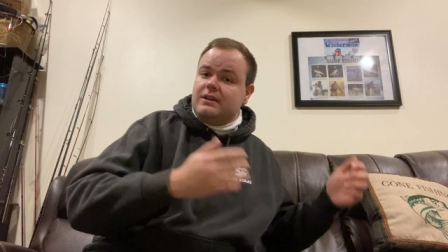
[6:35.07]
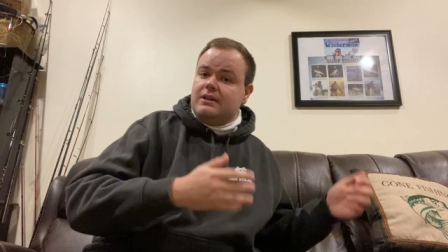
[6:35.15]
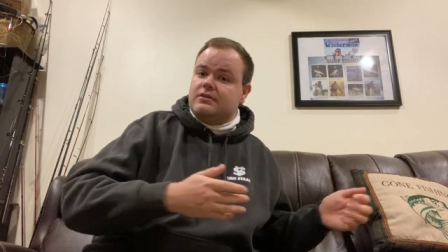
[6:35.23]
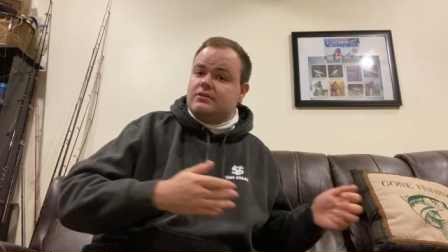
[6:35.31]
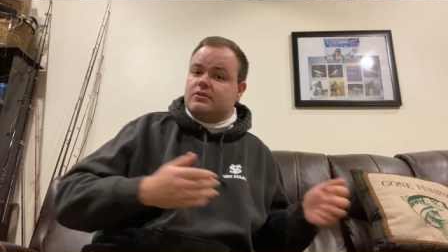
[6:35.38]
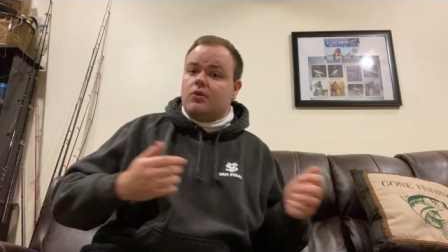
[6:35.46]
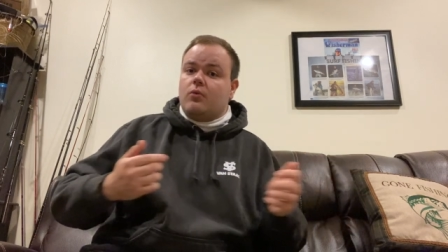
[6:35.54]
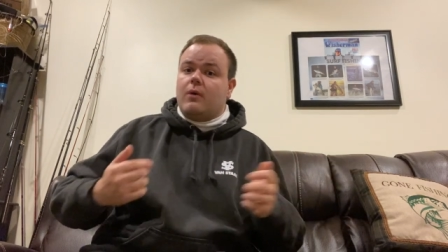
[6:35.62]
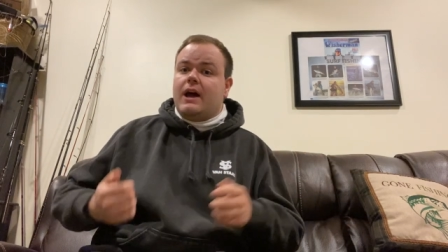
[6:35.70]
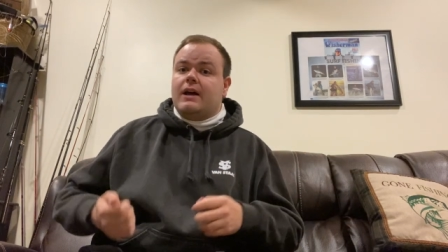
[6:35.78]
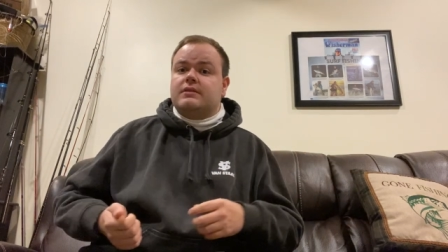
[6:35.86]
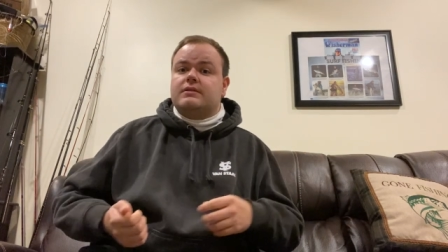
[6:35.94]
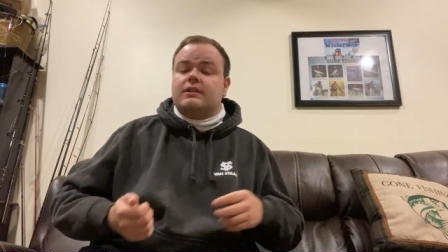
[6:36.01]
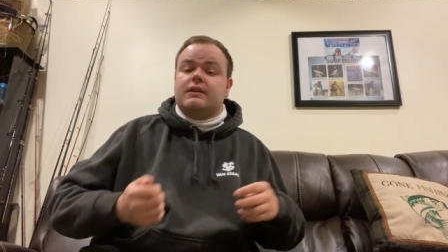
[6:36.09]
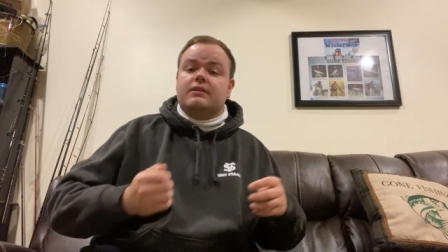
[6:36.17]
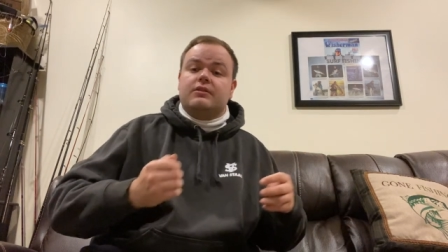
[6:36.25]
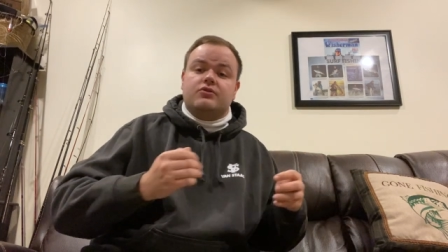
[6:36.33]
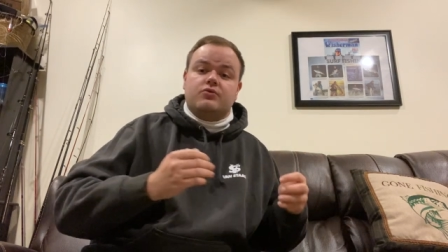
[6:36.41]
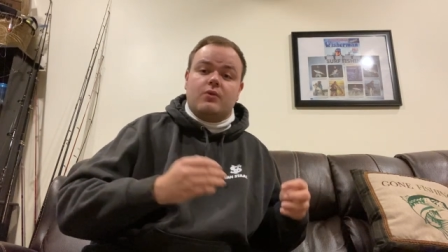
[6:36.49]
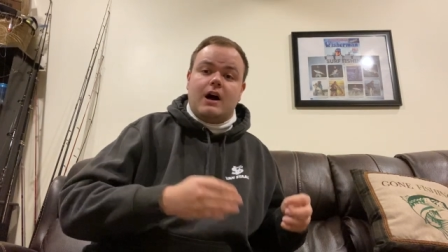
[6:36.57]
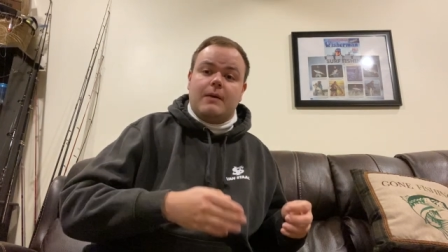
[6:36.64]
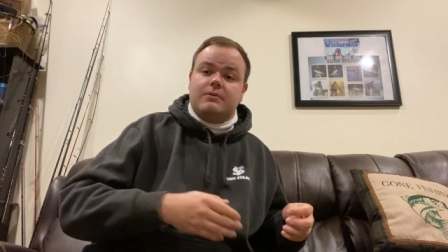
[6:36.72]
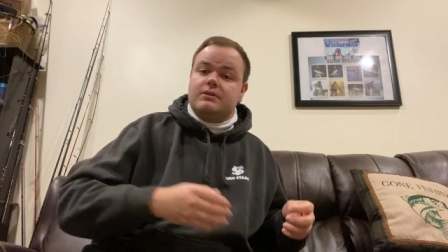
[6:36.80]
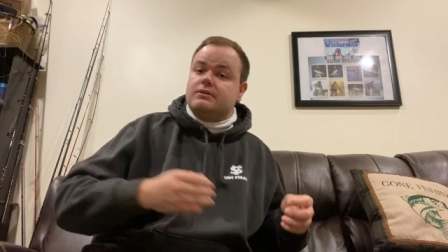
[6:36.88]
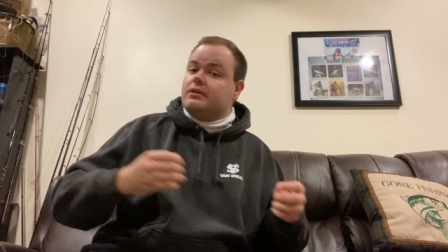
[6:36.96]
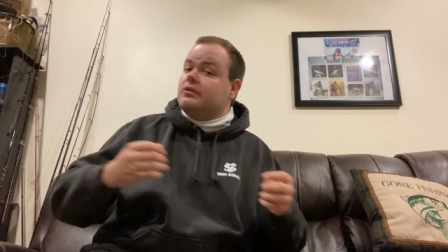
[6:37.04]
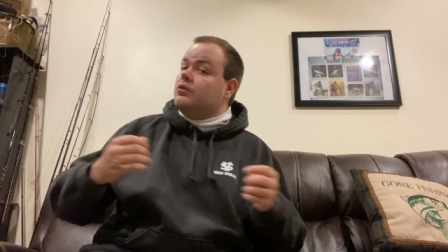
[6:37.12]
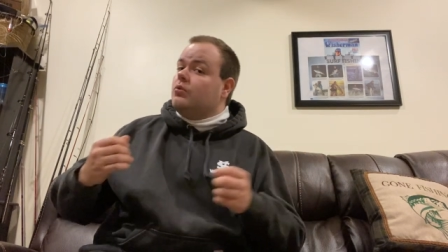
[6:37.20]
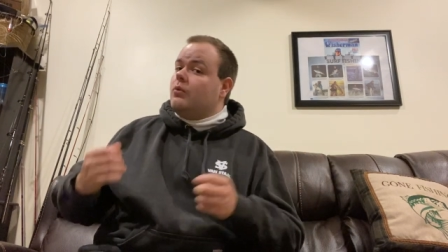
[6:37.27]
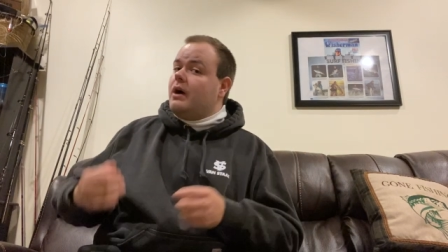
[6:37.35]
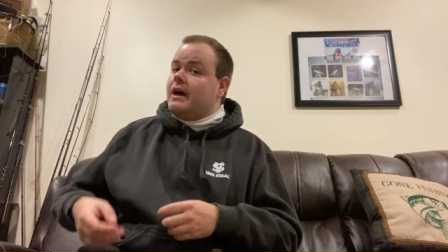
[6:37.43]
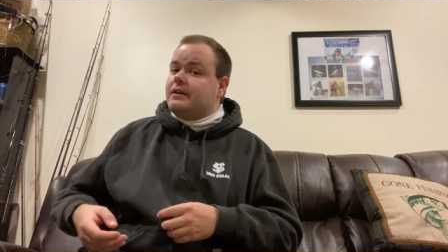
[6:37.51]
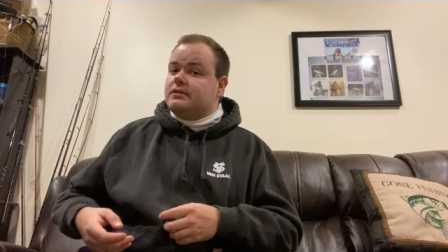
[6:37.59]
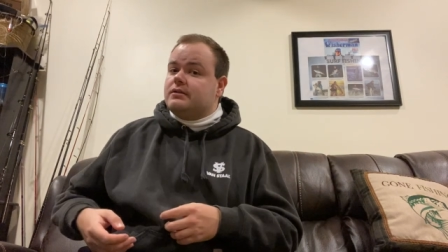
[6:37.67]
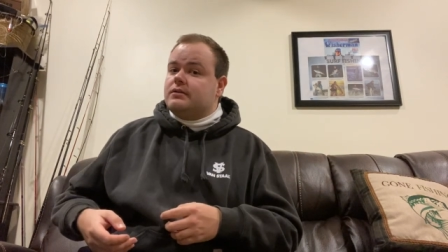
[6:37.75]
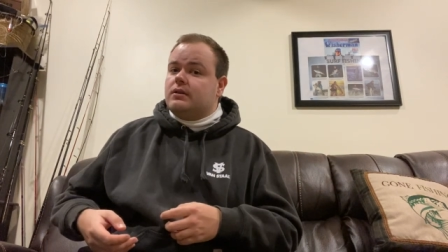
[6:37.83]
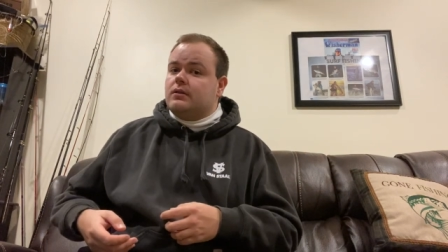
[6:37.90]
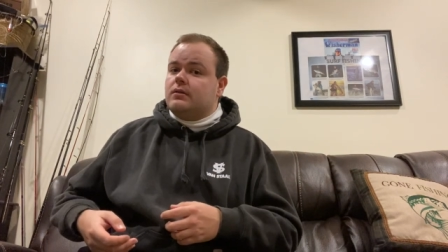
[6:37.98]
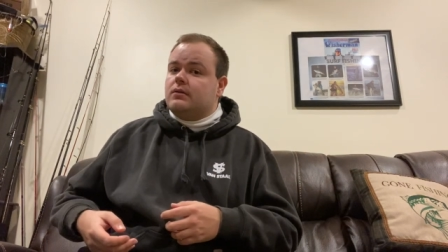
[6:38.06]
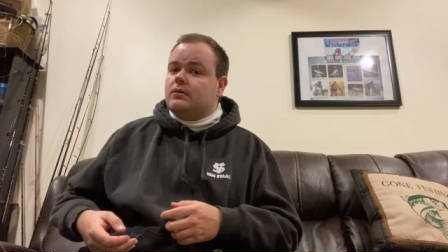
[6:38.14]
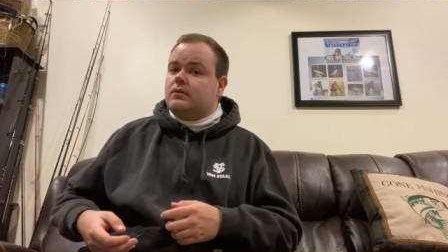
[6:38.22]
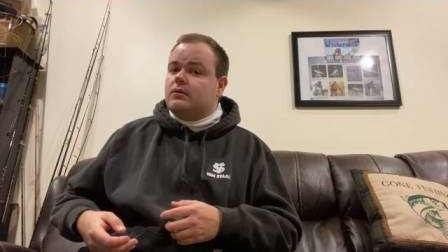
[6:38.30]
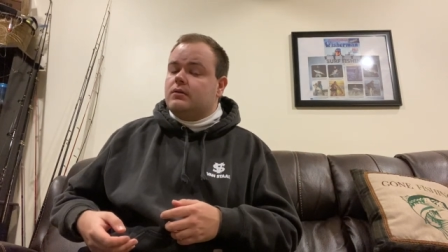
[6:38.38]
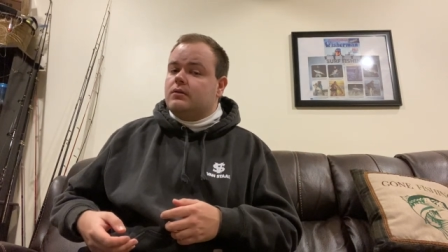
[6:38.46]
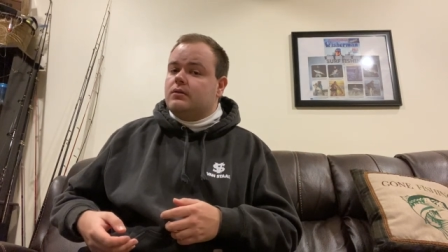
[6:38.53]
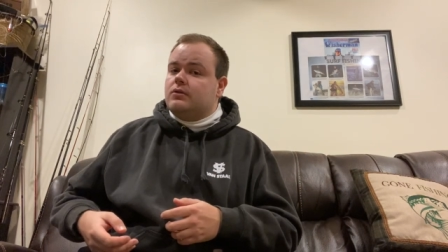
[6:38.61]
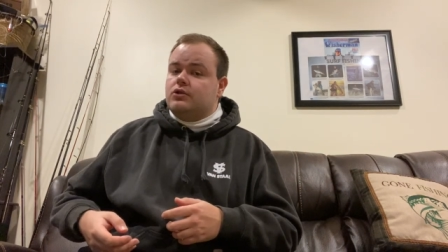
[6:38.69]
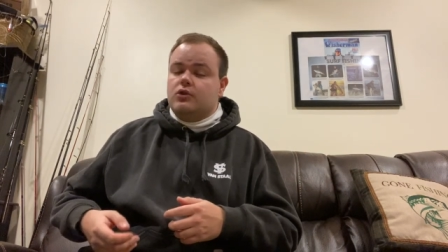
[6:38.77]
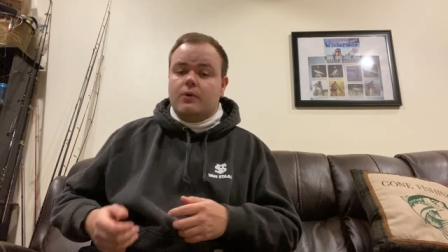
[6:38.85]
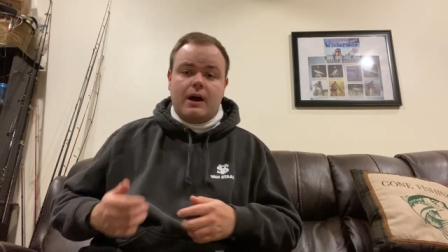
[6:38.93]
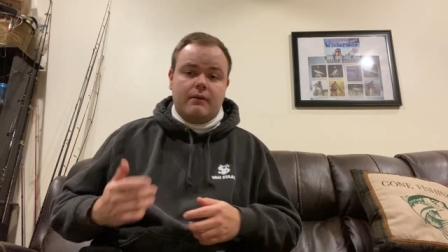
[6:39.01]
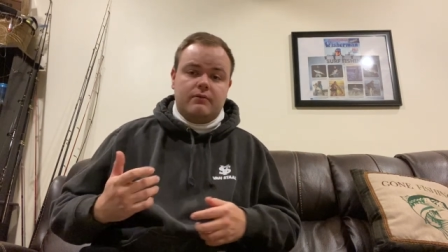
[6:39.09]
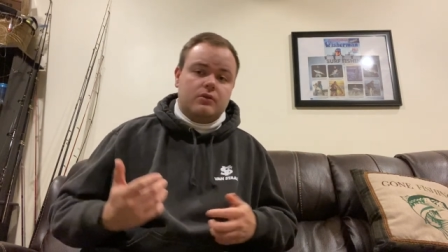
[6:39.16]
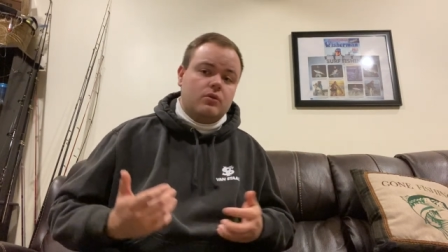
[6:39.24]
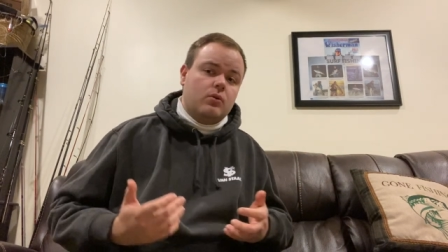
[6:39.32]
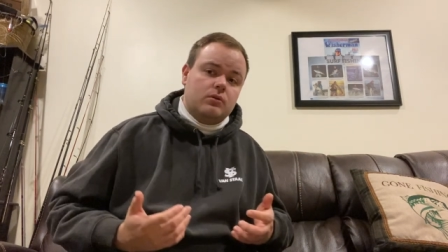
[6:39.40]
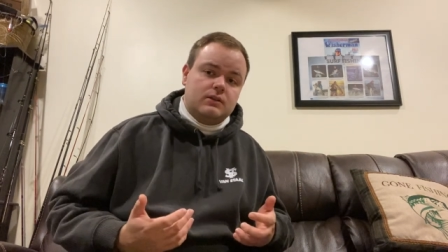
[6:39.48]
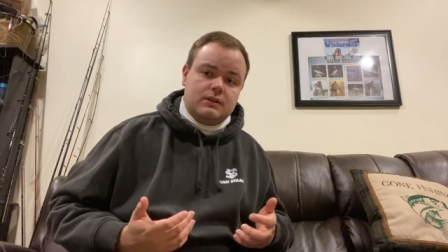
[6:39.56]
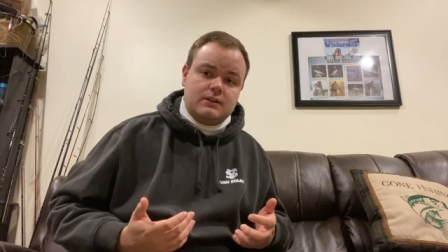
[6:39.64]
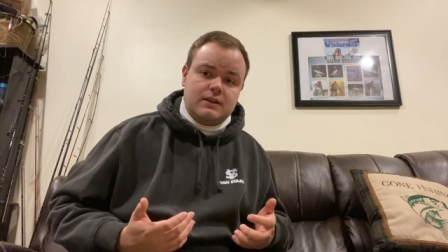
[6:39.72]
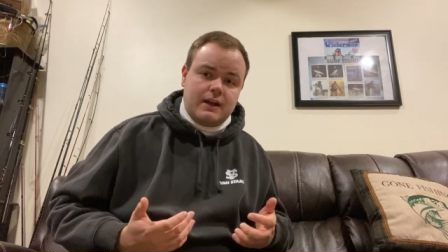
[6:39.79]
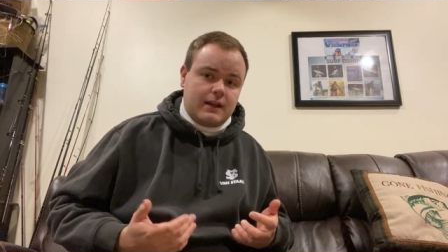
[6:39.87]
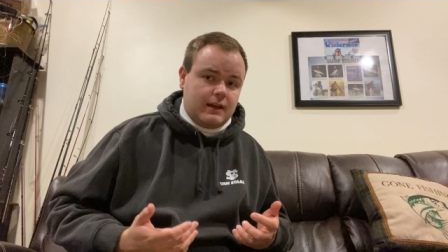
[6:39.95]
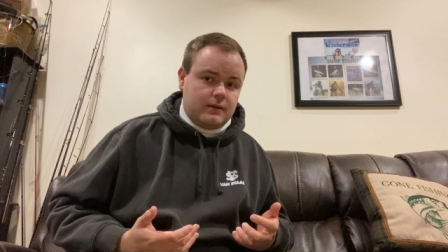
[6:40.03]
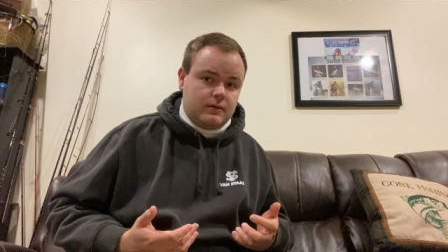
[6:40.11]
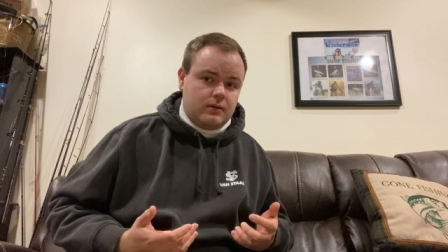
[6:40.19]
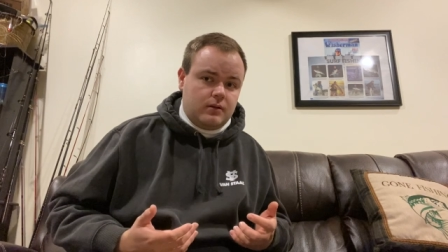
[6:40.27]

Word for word: east to west and the drop is to the west, you have the golden ticket.